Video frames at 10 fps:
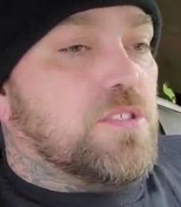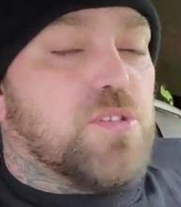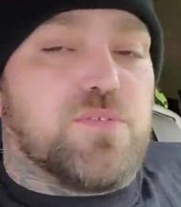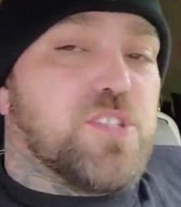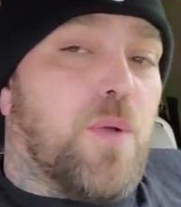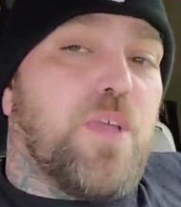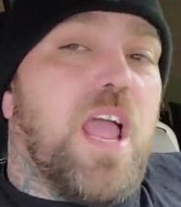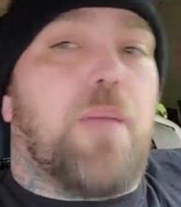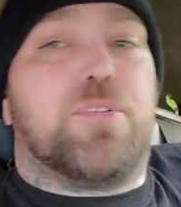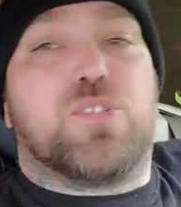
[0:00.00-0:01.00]
So if something
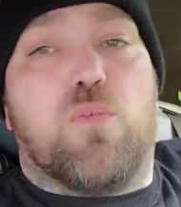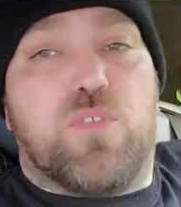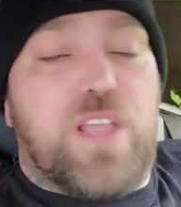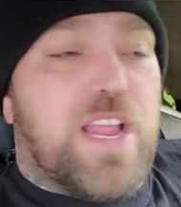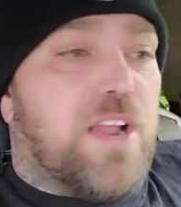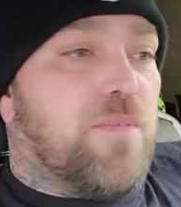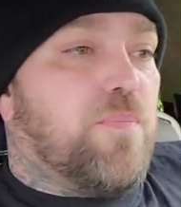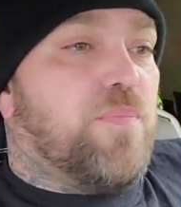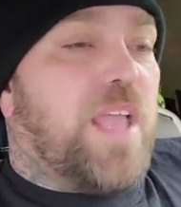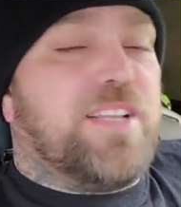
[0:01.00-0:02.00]
happens over there,
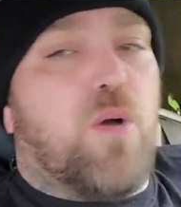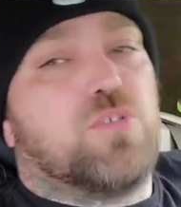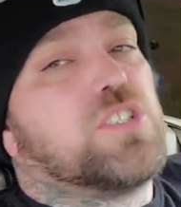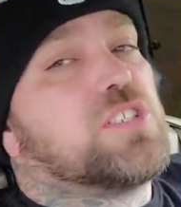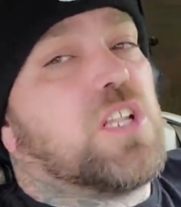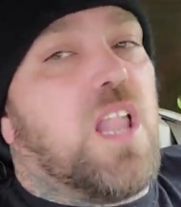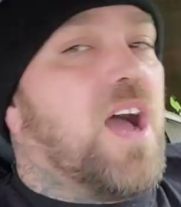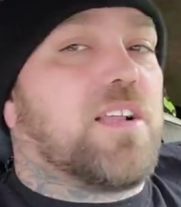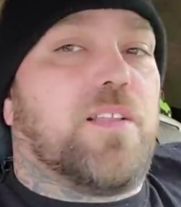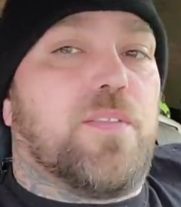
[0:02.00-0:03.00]
they don't just
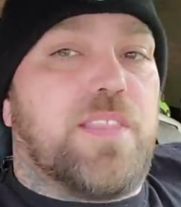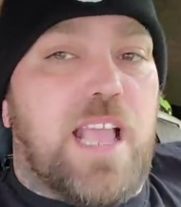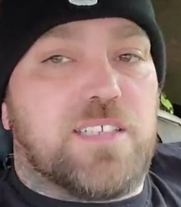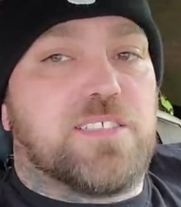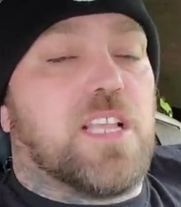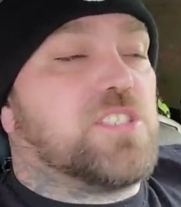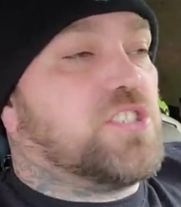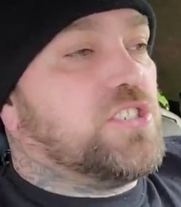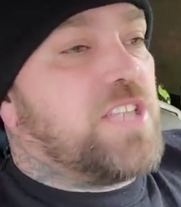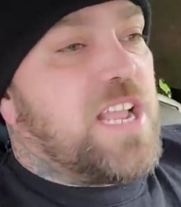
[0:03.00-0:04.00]
lock that
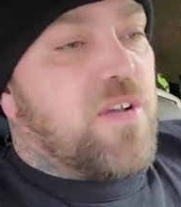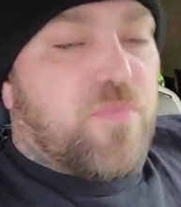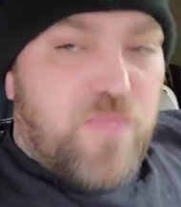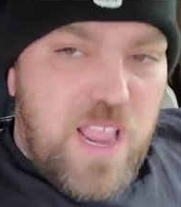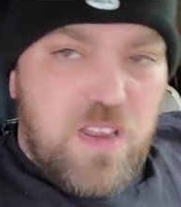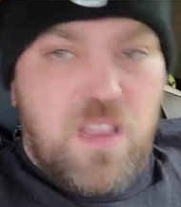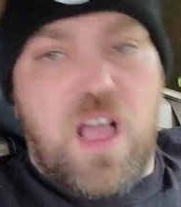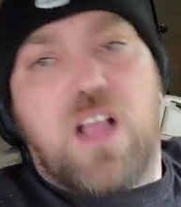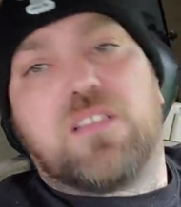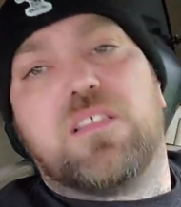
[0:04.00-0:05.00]
section down. They
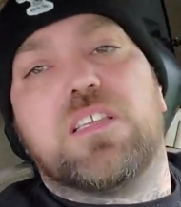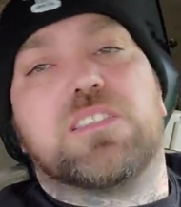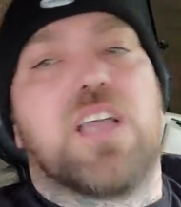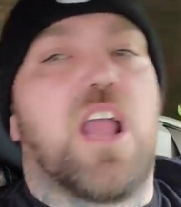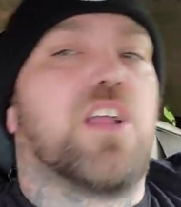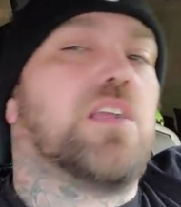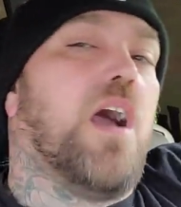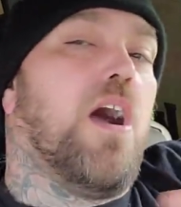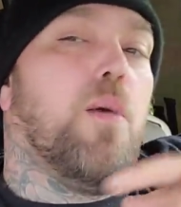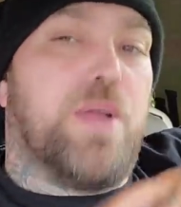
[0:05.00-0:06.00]
lock the entire
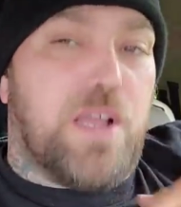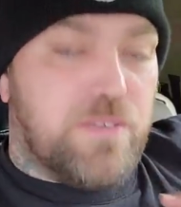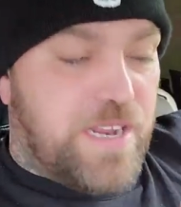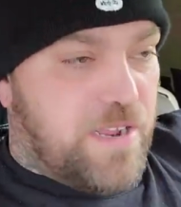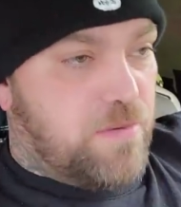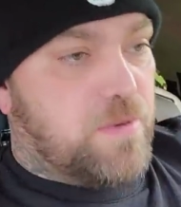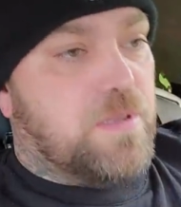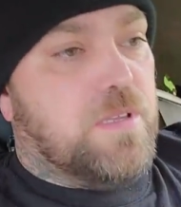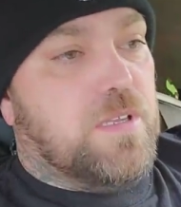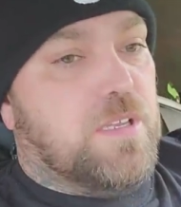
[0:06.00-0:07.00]
compound down.
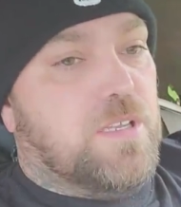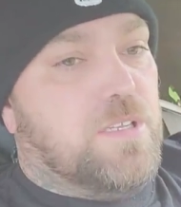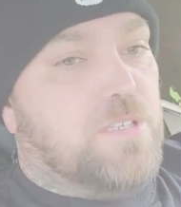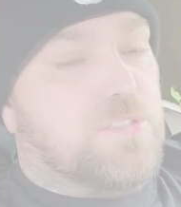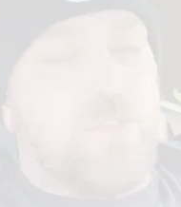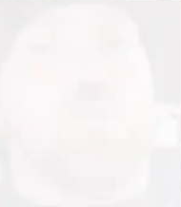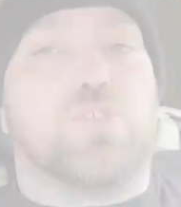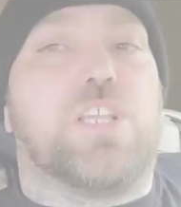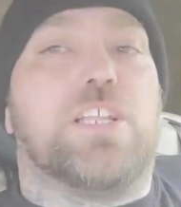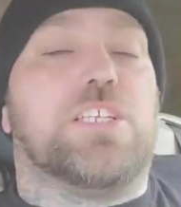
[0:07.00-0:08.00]
So he
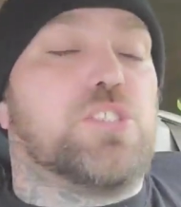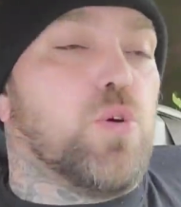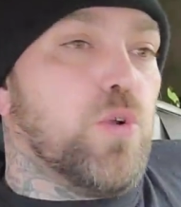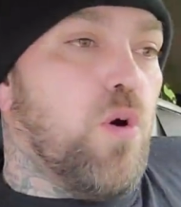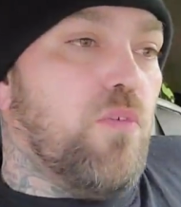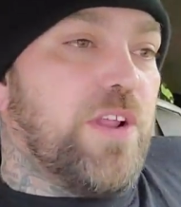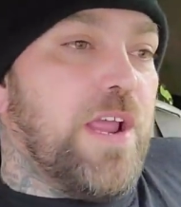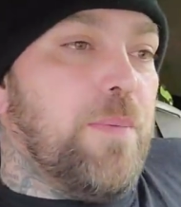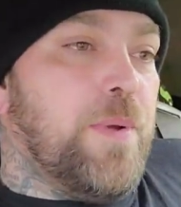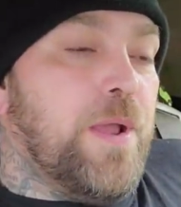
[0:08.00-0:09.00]
was getting into it over
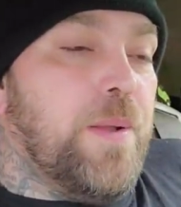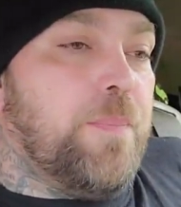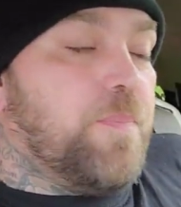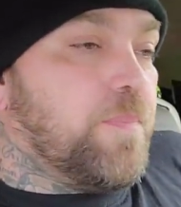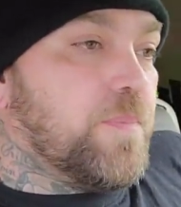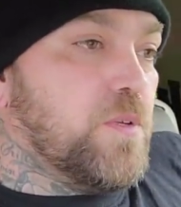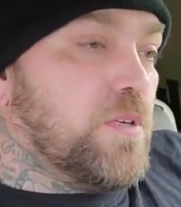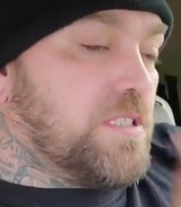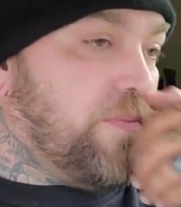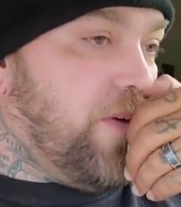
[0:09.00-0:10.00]
there, man.
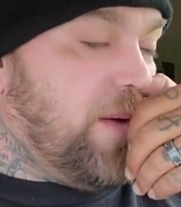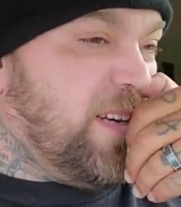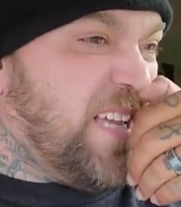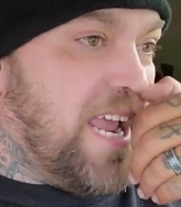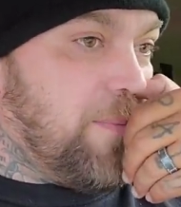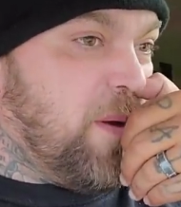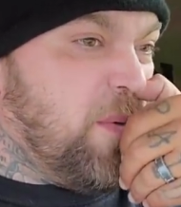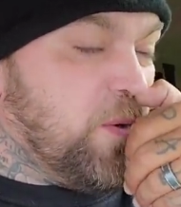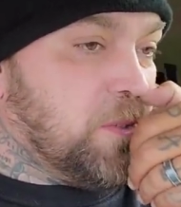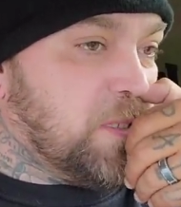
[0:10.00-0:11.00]
Dude gets to fight with the gang
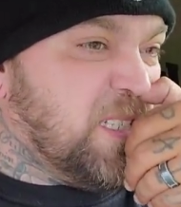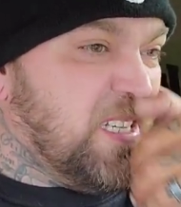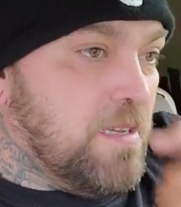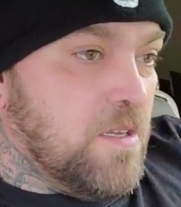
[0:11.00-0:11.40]
members.